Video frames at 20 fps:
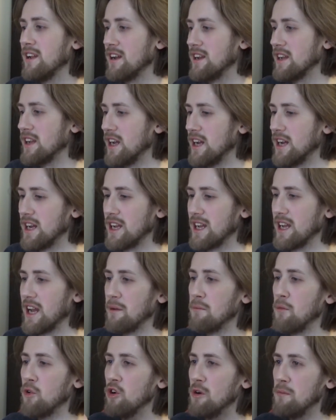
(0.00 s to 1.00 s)
Like, he
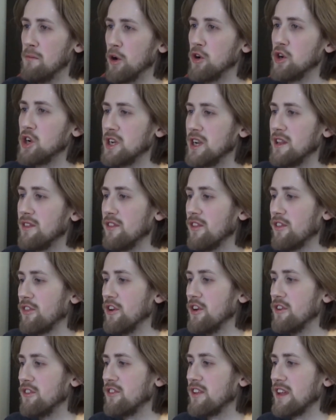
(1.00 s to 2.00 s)
had more emotion in the
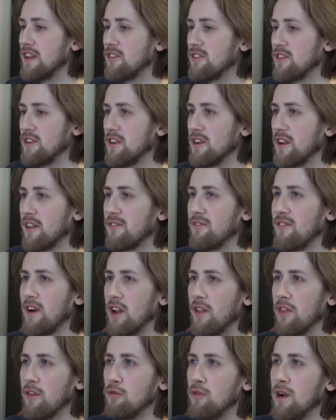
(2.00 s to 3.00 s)
third season, and I
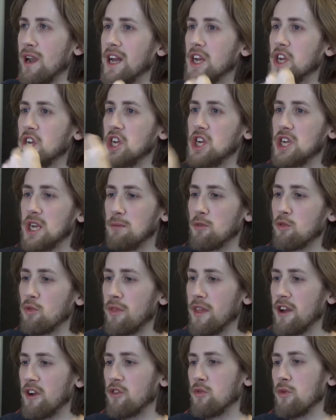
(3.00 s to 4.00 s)
felt like the relationships
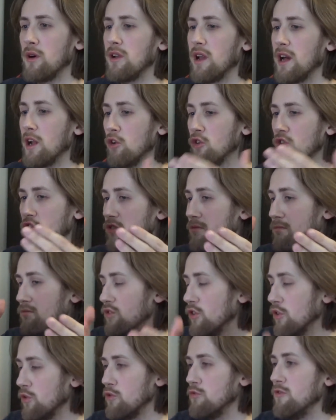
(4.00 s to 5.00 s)
were there as well. Like, Lucas and
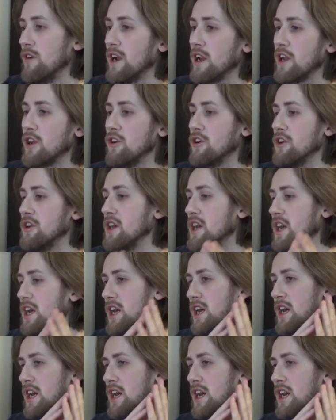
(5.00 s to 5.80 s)
Brooke were really good.